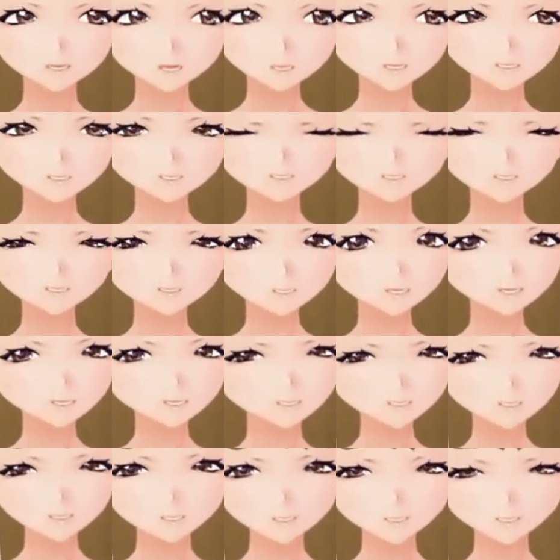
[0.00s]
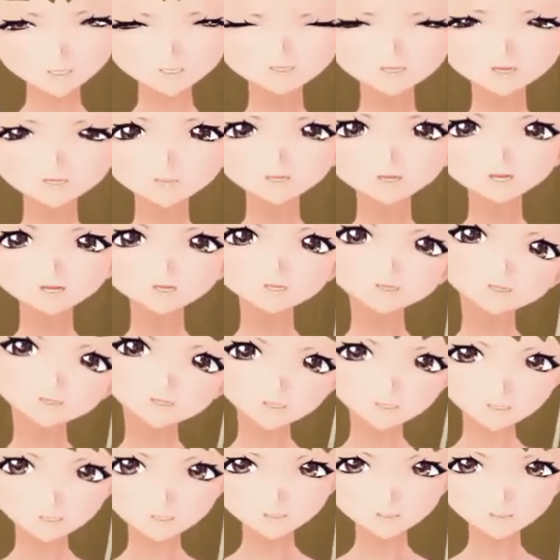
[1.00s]
also like
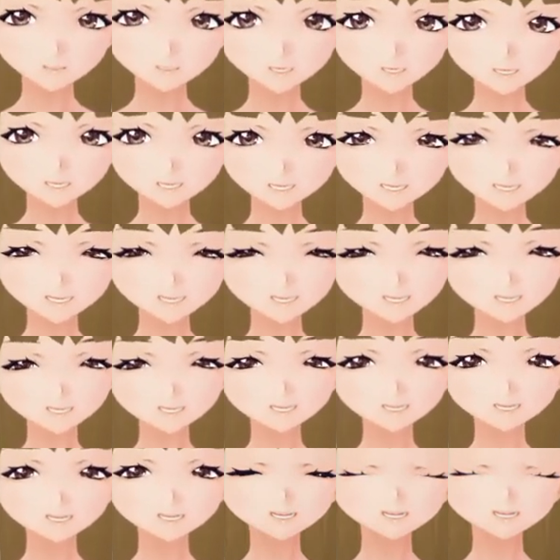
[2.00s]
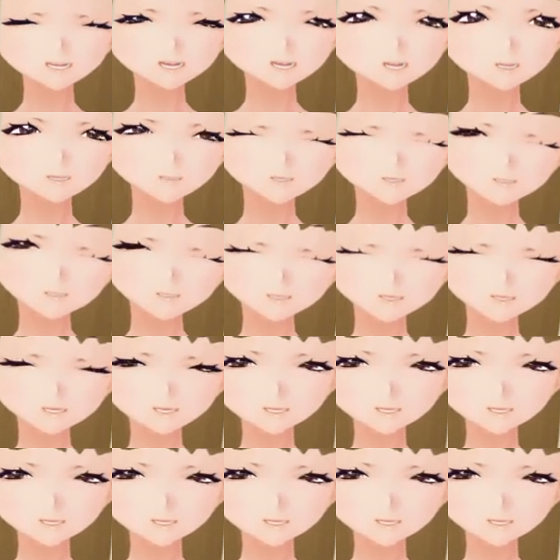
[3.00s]
$35 or something, and it's just, in my opinion,